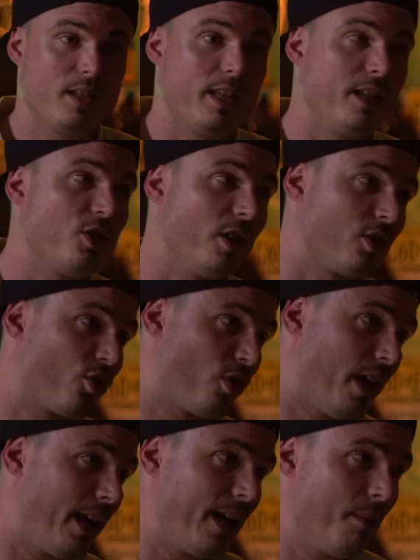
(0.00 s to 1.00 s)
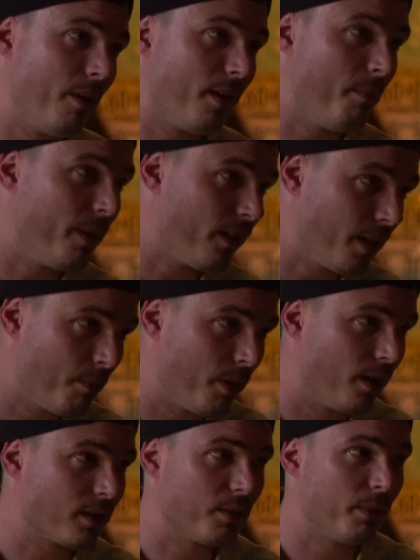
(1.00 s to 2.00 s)
They just traded about a million
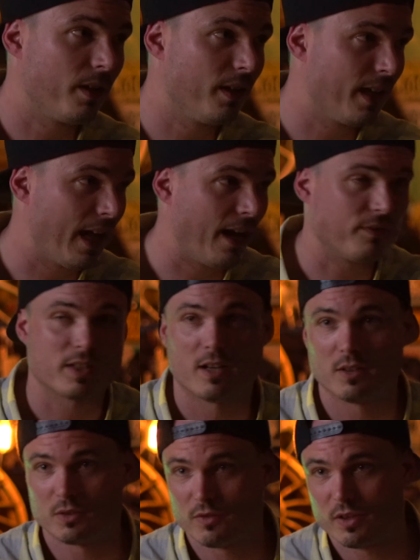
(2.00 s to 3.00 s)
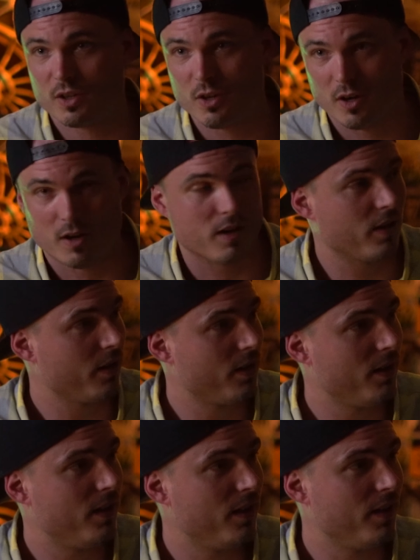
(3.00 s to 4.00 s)
bucks, a million and a half dollars for the car.
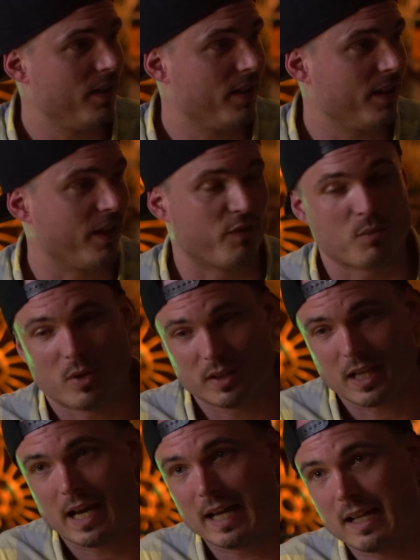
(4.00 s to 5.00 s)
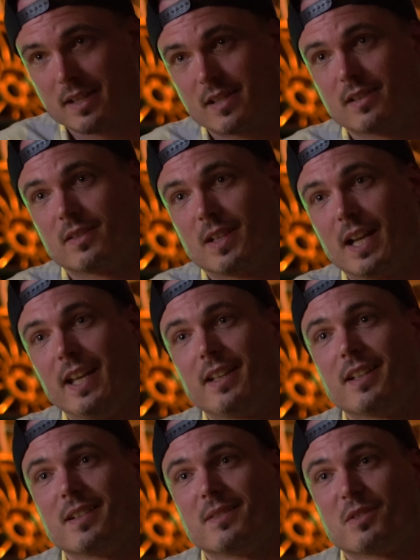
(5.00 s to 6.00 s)
If one guy doesn't
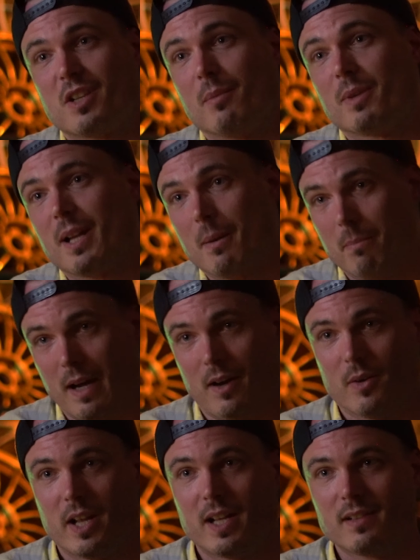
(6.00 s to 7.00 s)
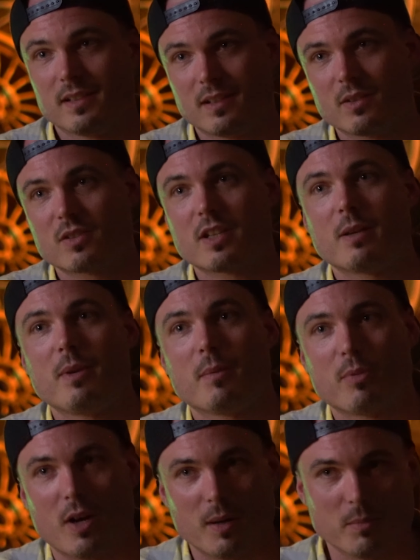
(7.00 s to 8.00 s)
like something about it, you know, there's going to be
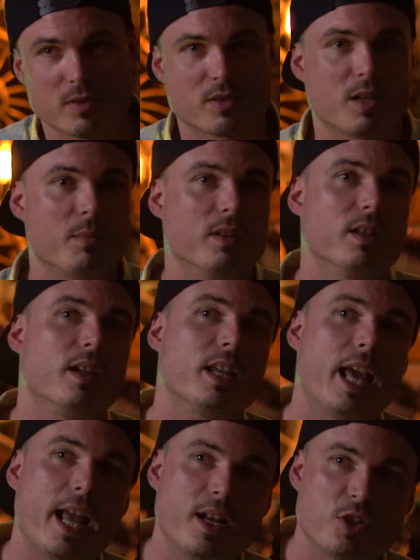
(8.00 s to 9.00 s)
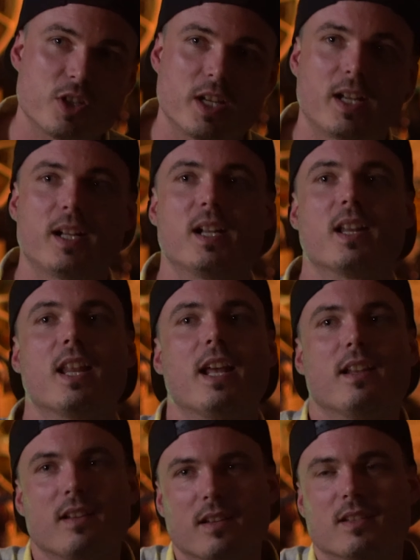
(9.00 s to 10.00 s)
a problem. There's going to be litigation, and
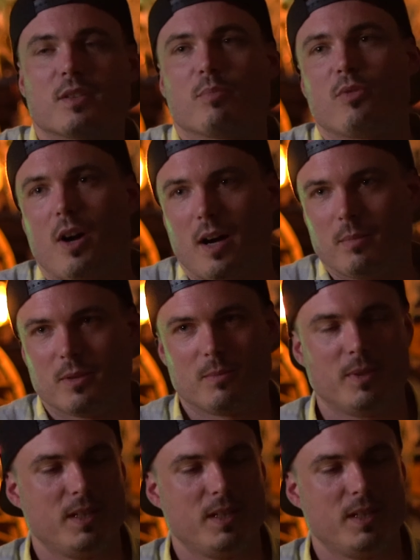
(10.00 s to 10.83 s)
then it's a problem.